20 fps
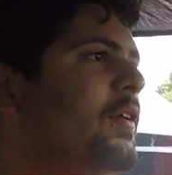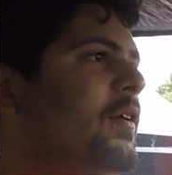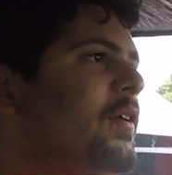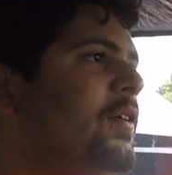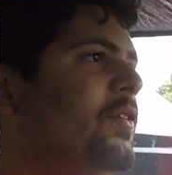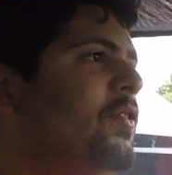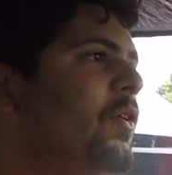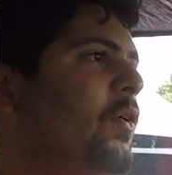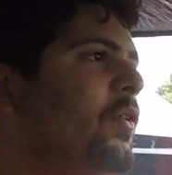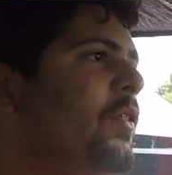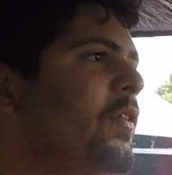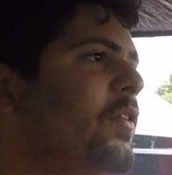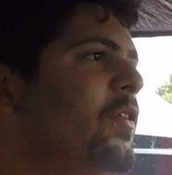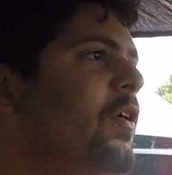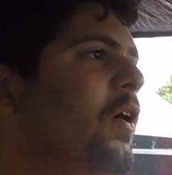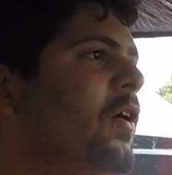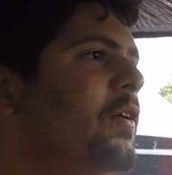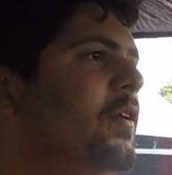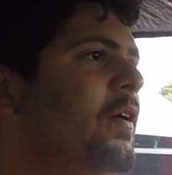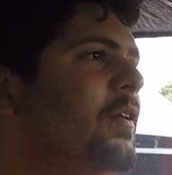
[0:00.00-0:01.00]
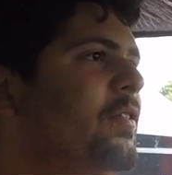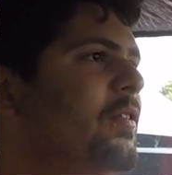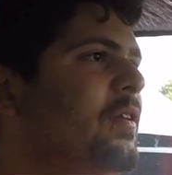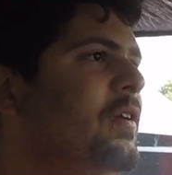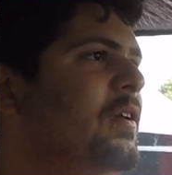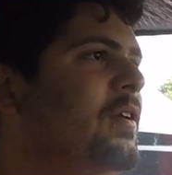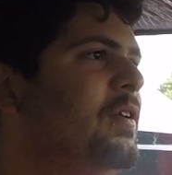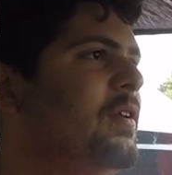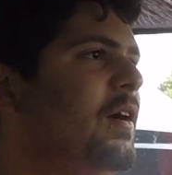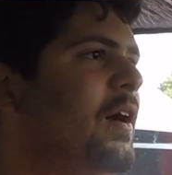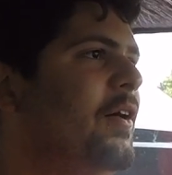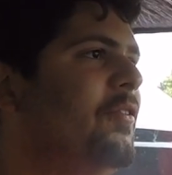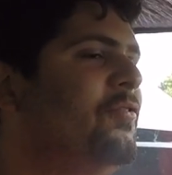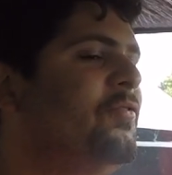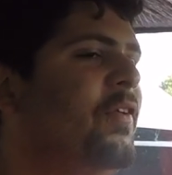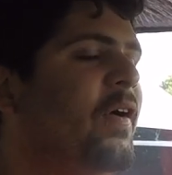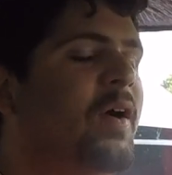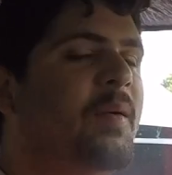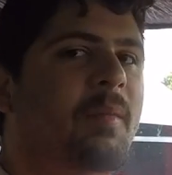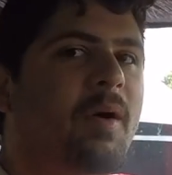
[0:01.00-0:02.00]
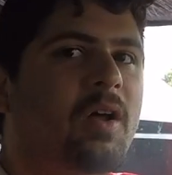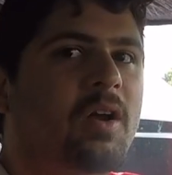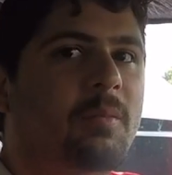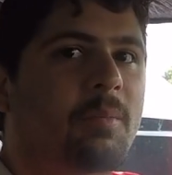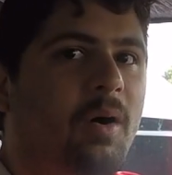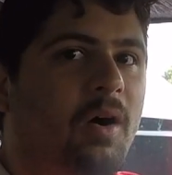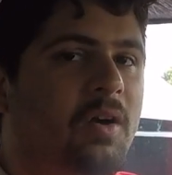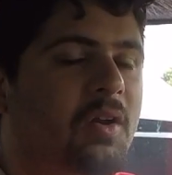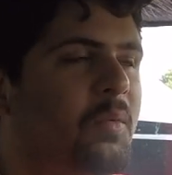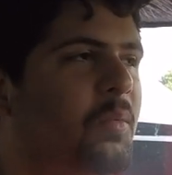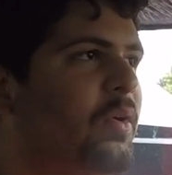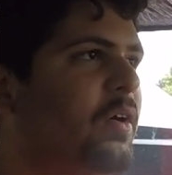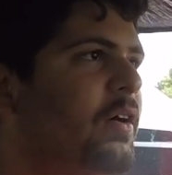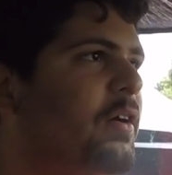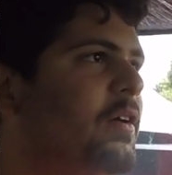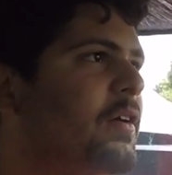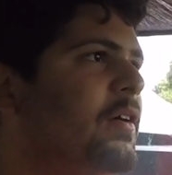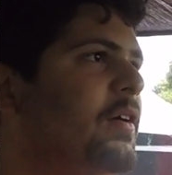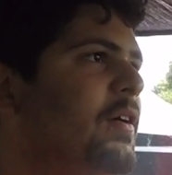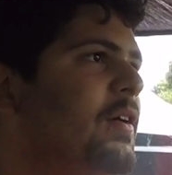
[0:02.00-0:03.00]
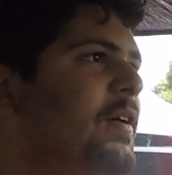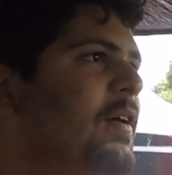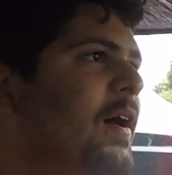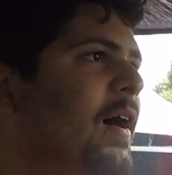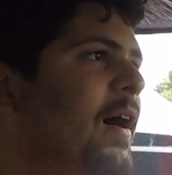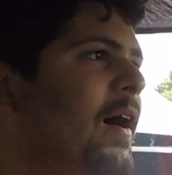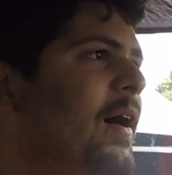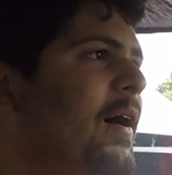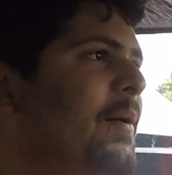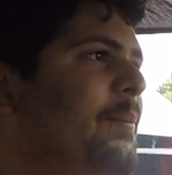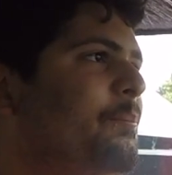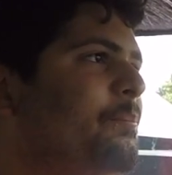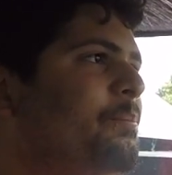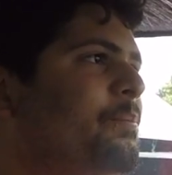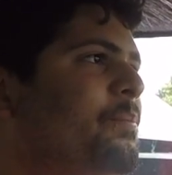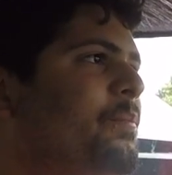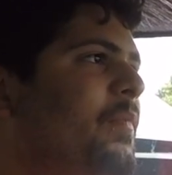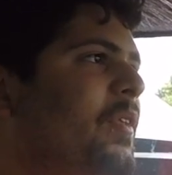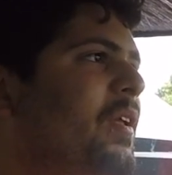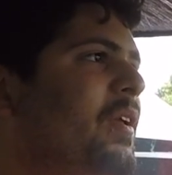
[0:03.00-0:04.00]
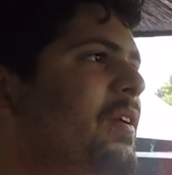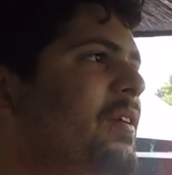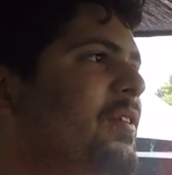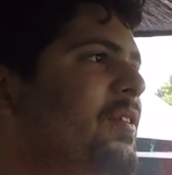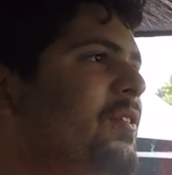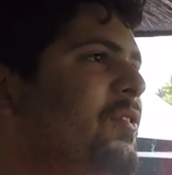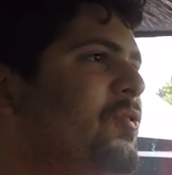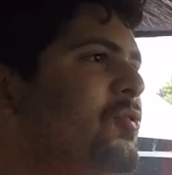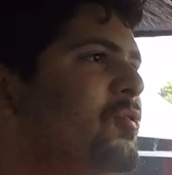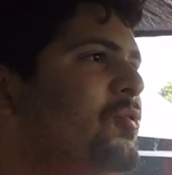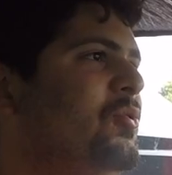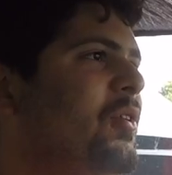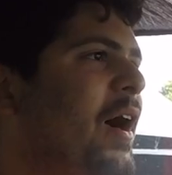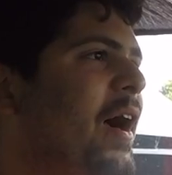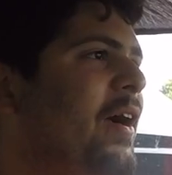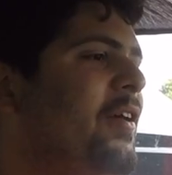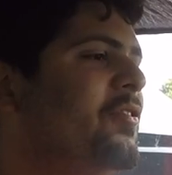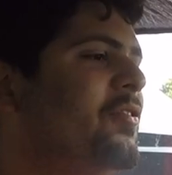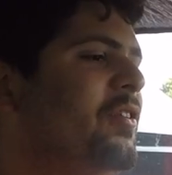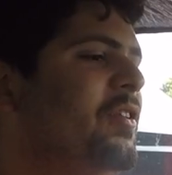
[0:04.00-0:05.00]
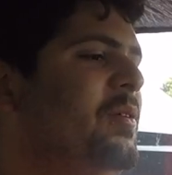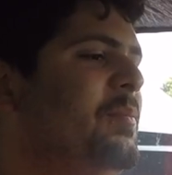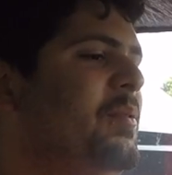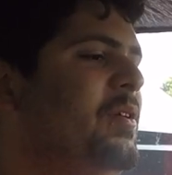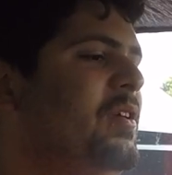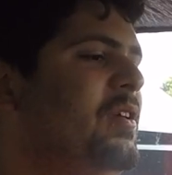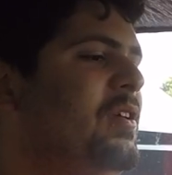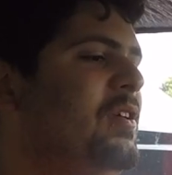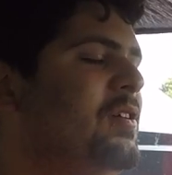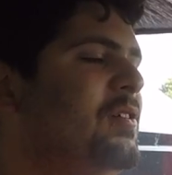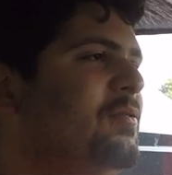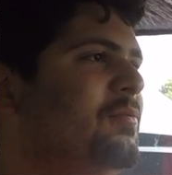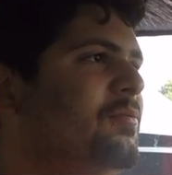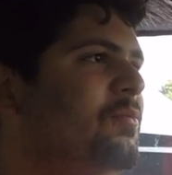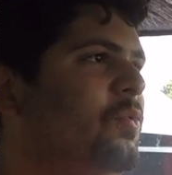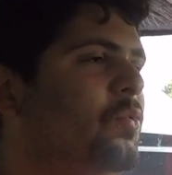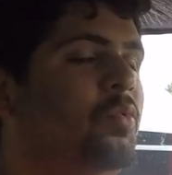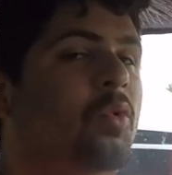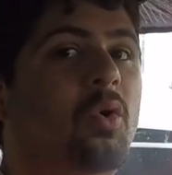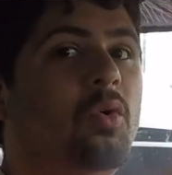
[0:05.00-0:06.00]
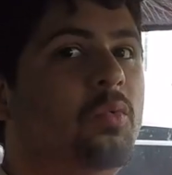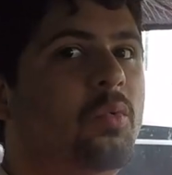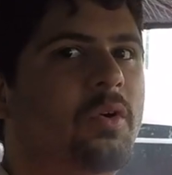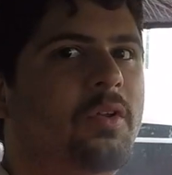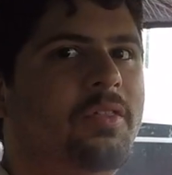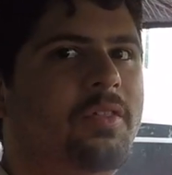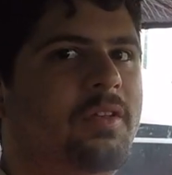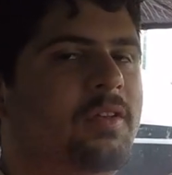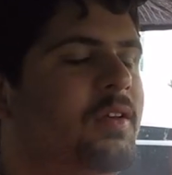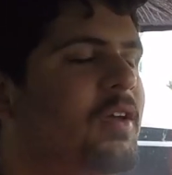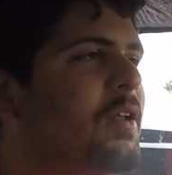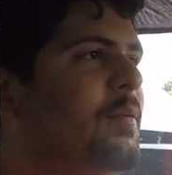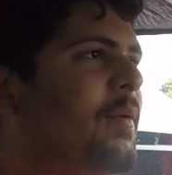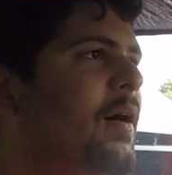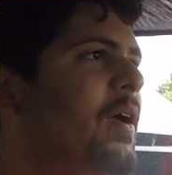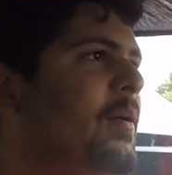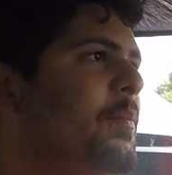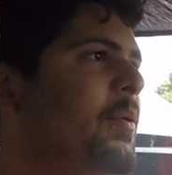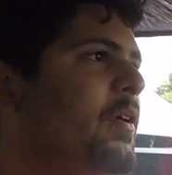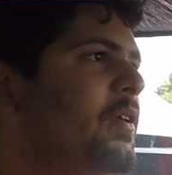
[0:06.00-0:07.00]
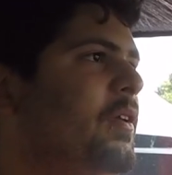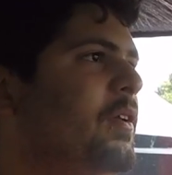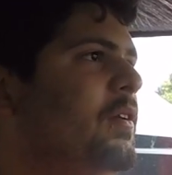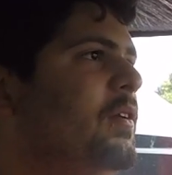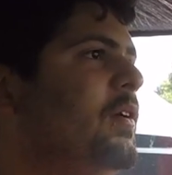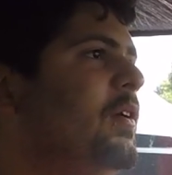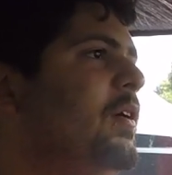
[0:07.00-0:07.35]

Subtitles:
So this car does need a fair amount of body work to actually be roadworthy, in my opinion,